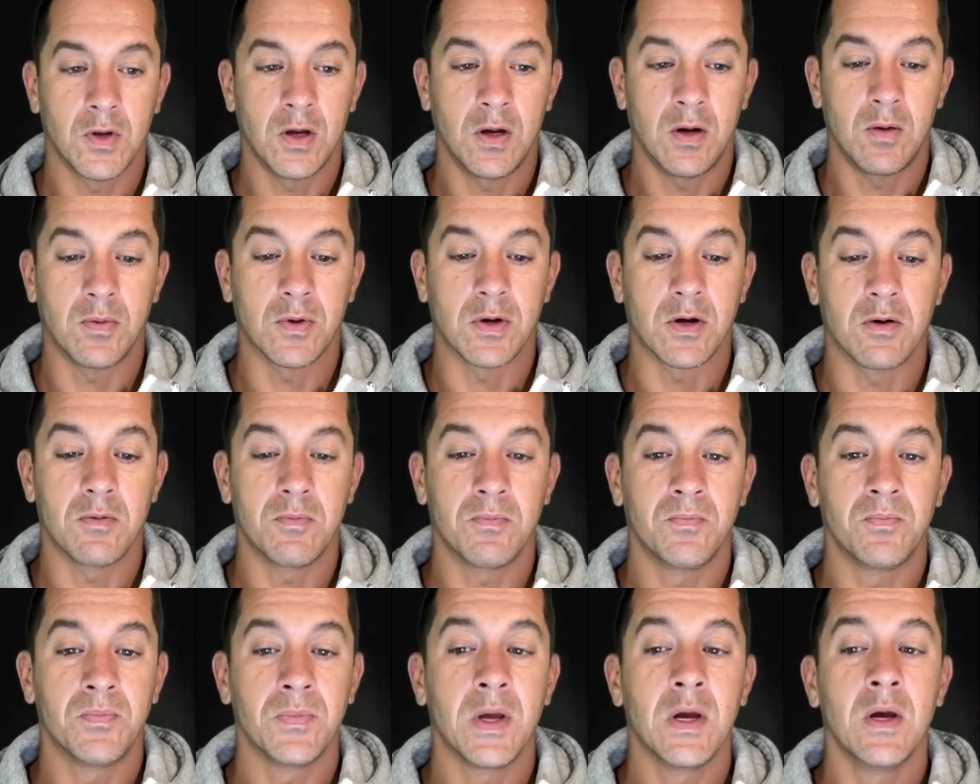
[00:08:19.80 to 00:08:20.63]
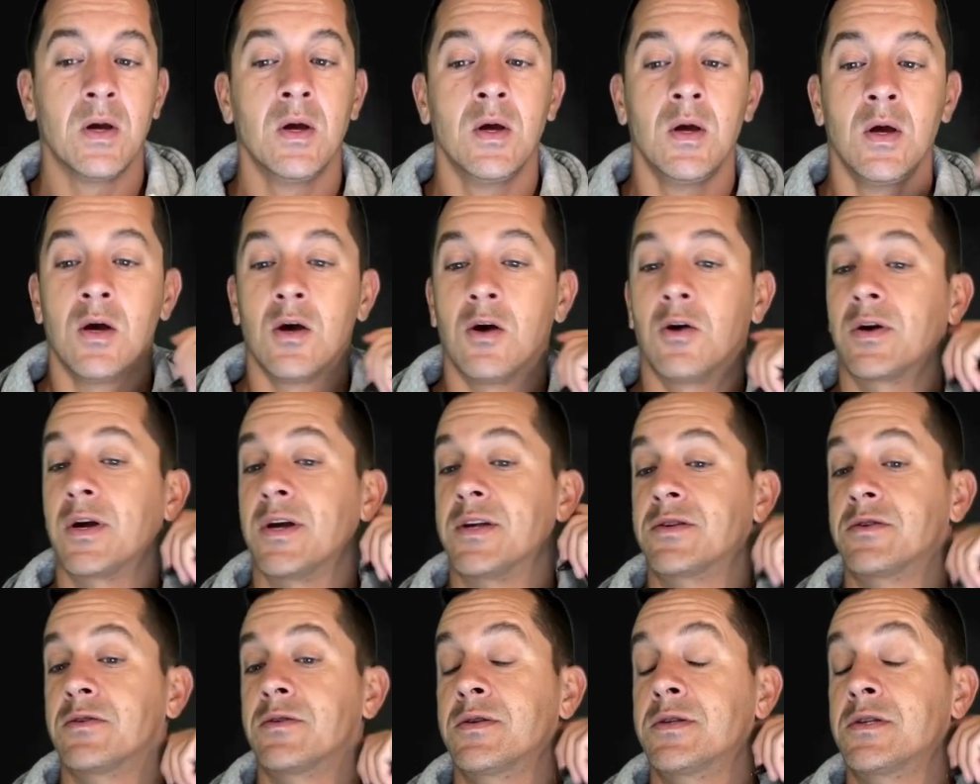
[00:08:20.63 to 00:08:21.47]
There we go. Okay,
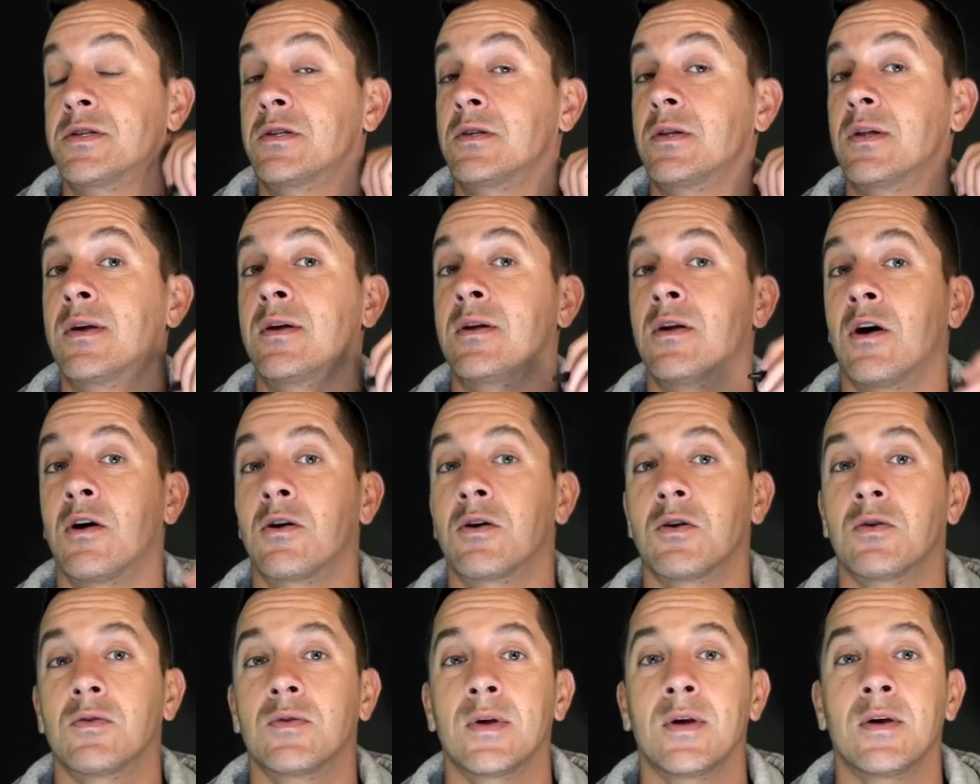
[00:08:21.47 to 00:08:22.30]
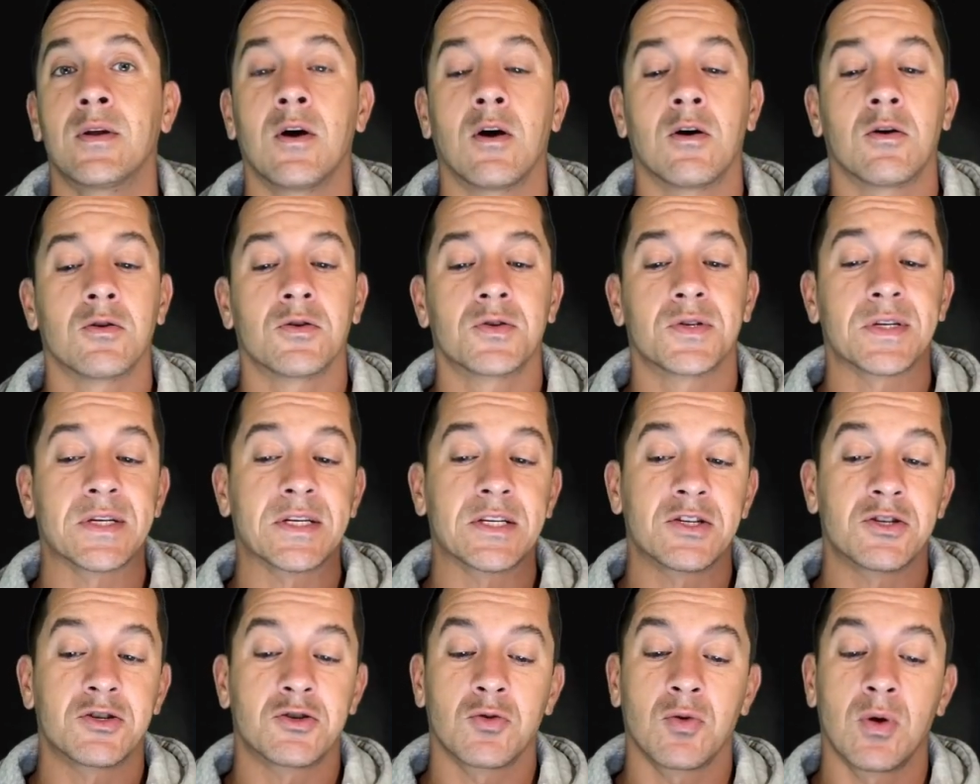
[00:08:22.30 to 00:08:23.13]
so this is Leonardo. Leonardo is
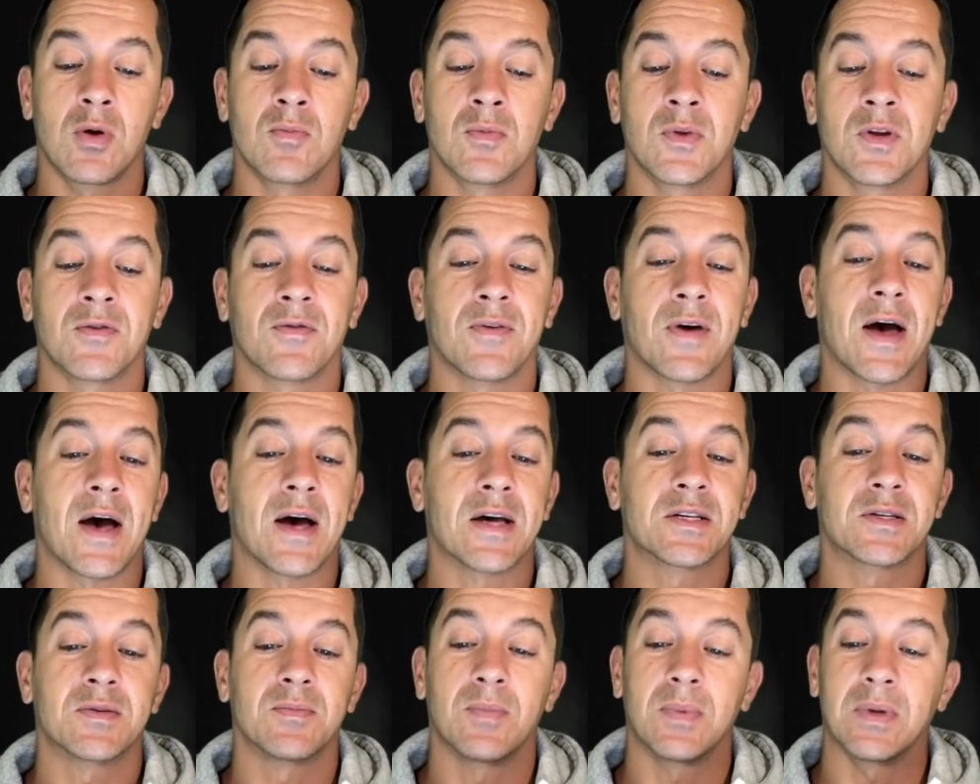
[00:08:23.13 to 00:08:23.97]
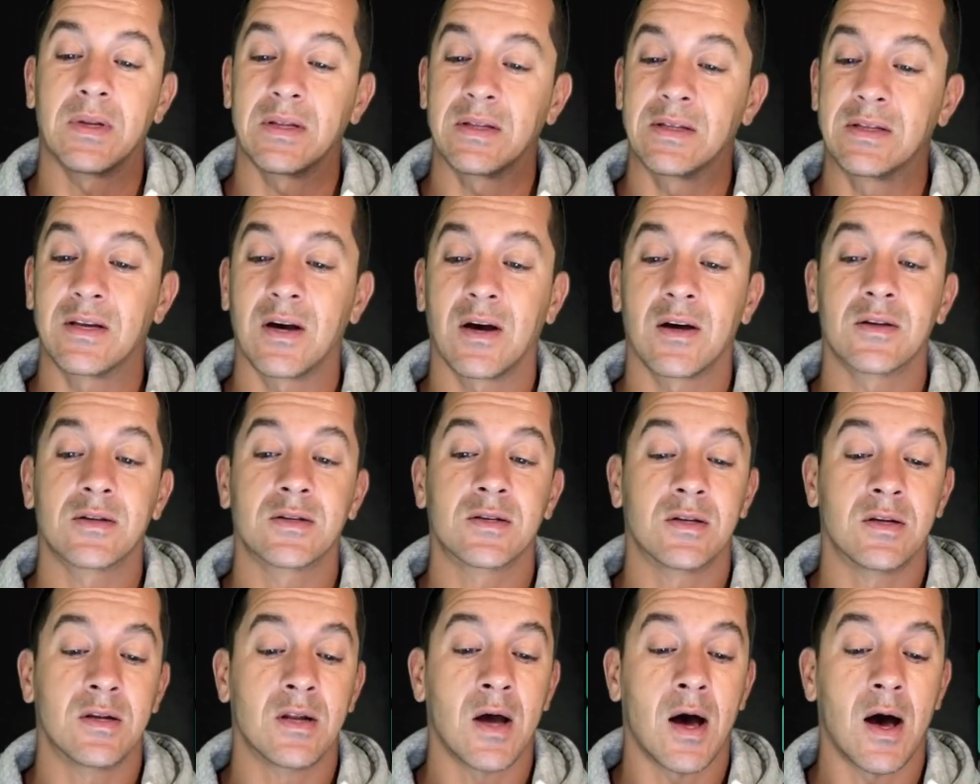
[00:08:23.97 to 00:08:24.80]
extremely fast, but
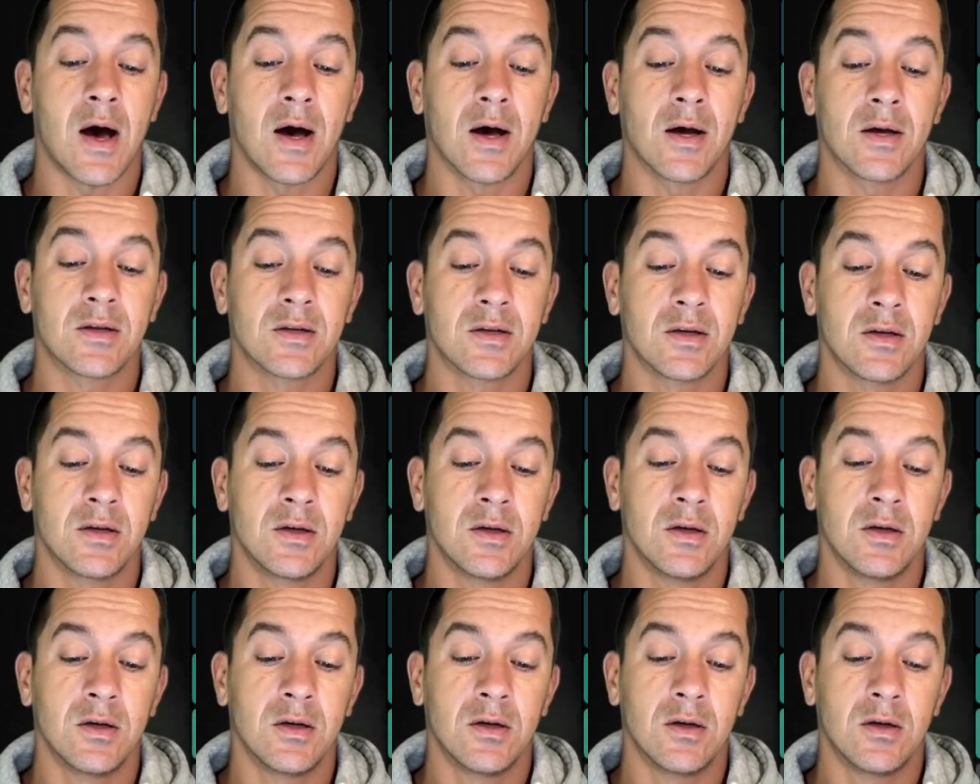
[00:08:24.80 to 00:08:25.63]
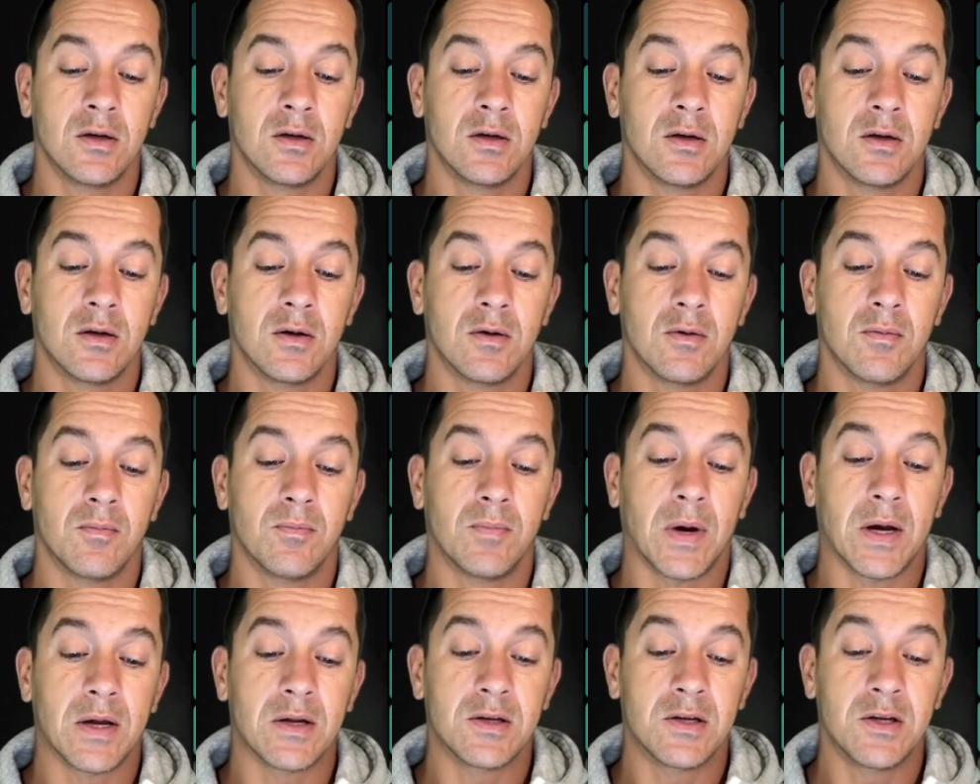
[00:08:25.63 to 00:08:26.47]
does not,
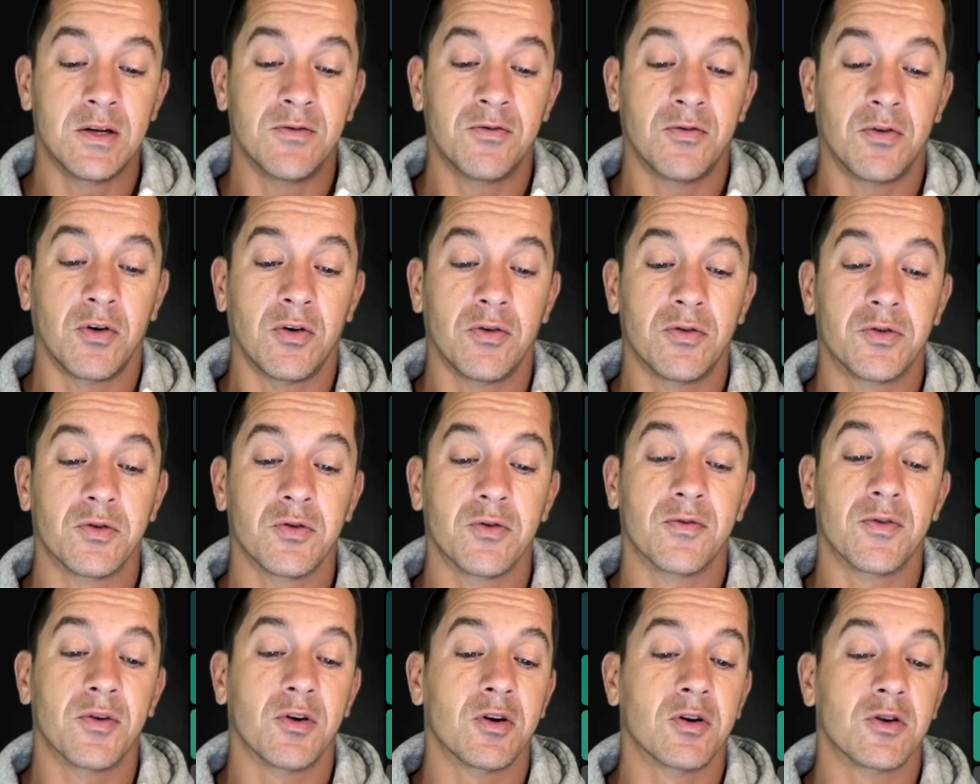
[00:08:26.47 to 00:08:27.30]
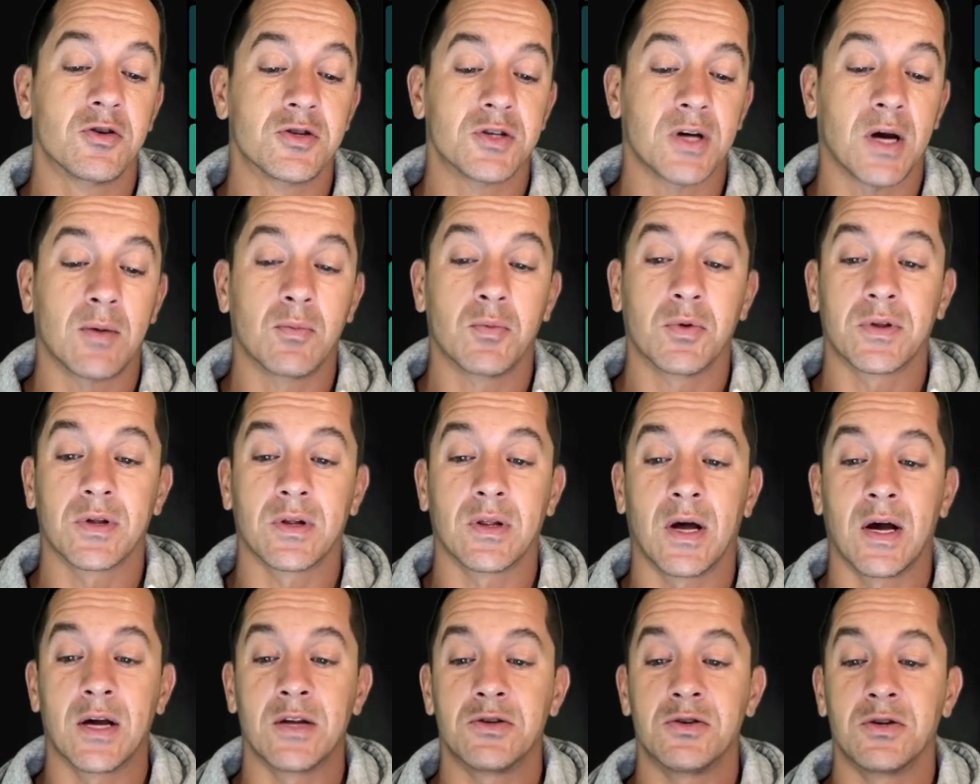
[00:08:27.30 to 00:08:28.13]
by default, do a very good job with the
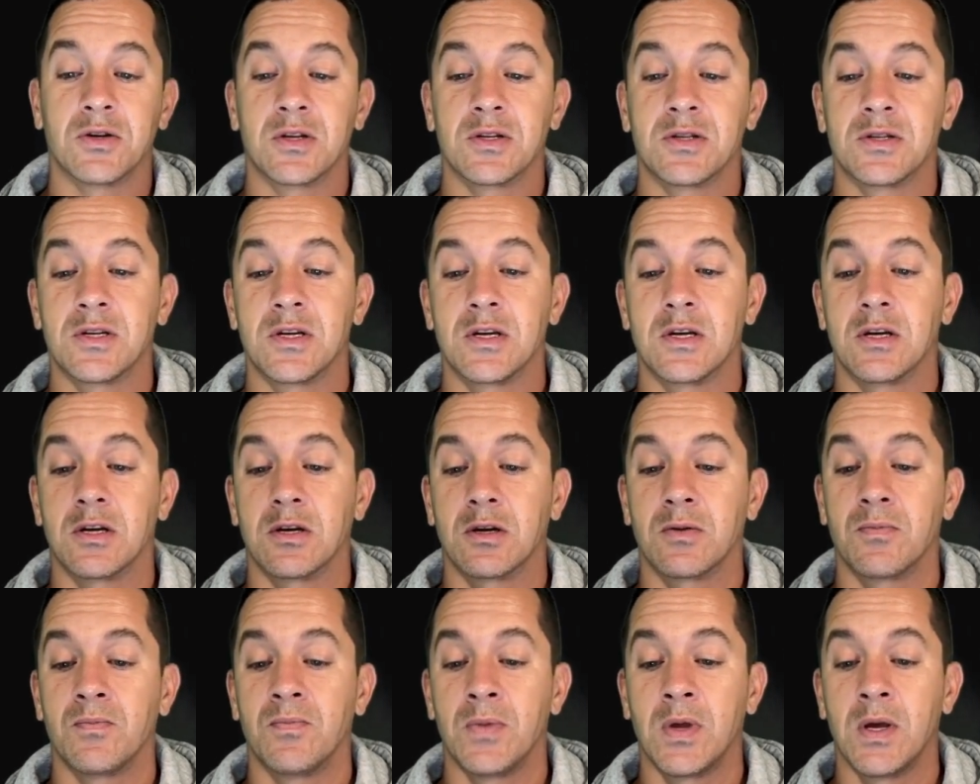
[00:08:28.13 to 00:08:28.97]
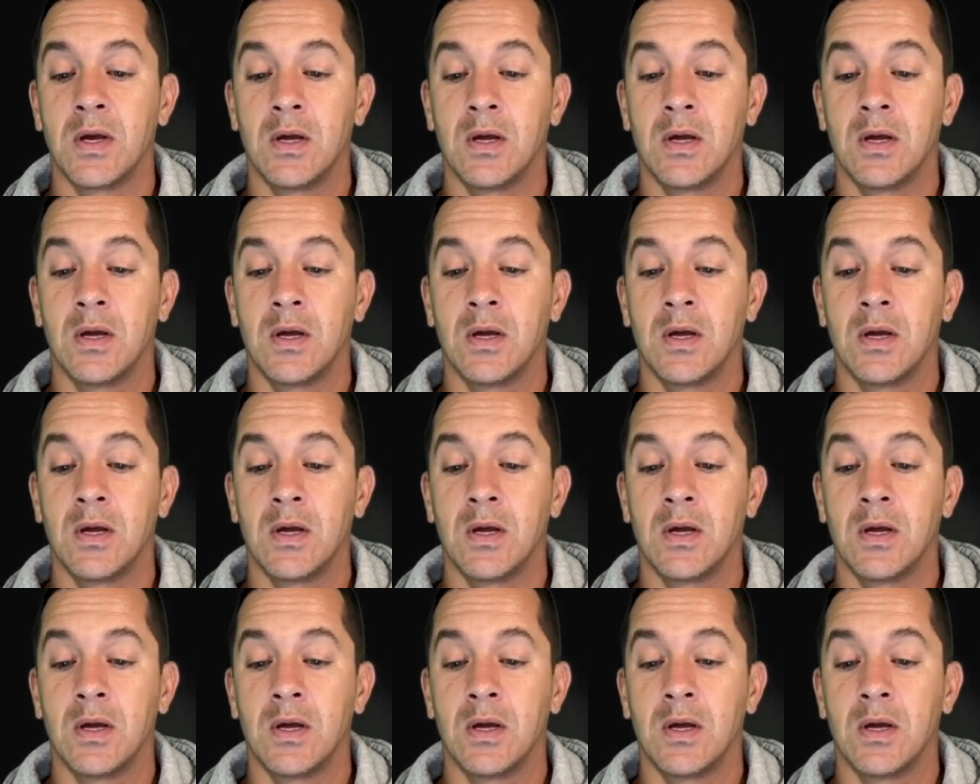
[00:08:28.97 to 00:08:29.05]
lines you can see here.